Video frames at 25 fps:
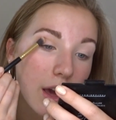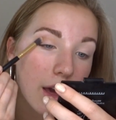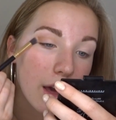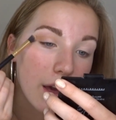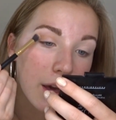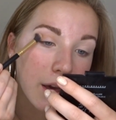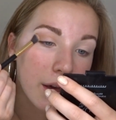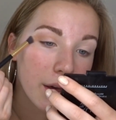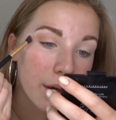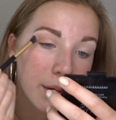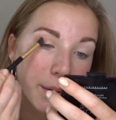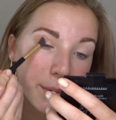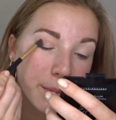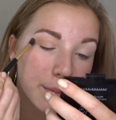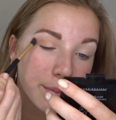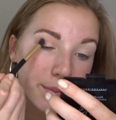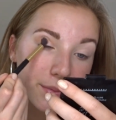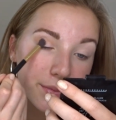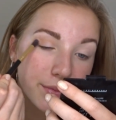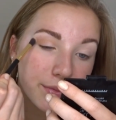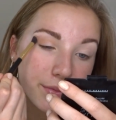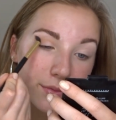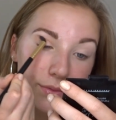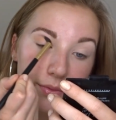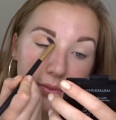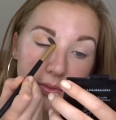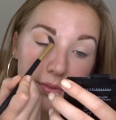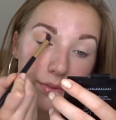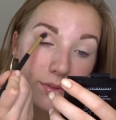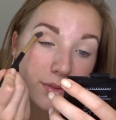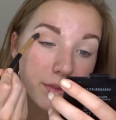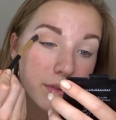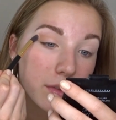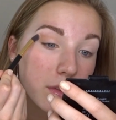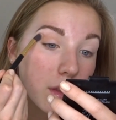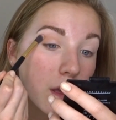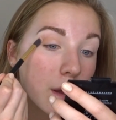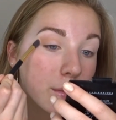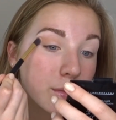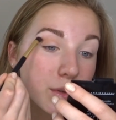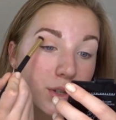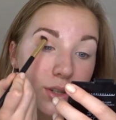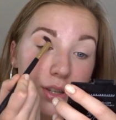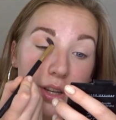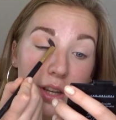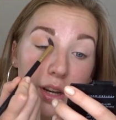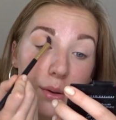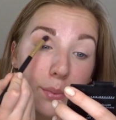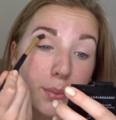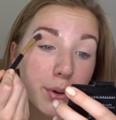I'm just
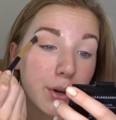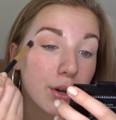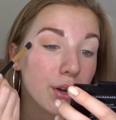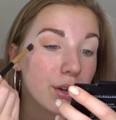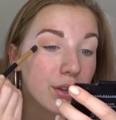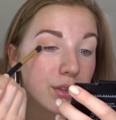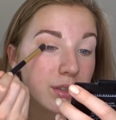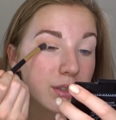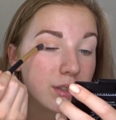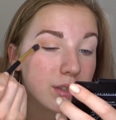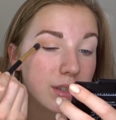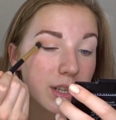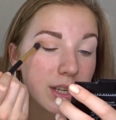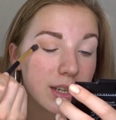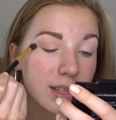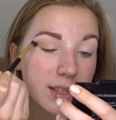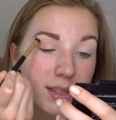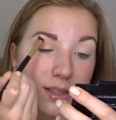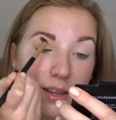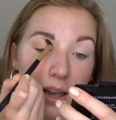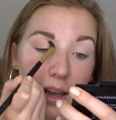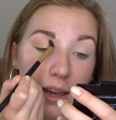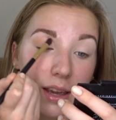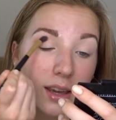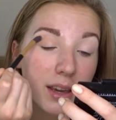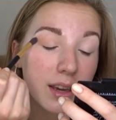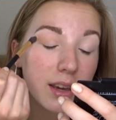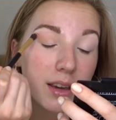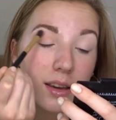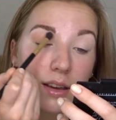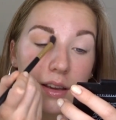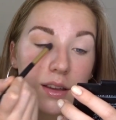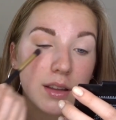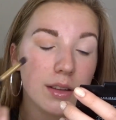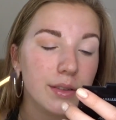going to put this like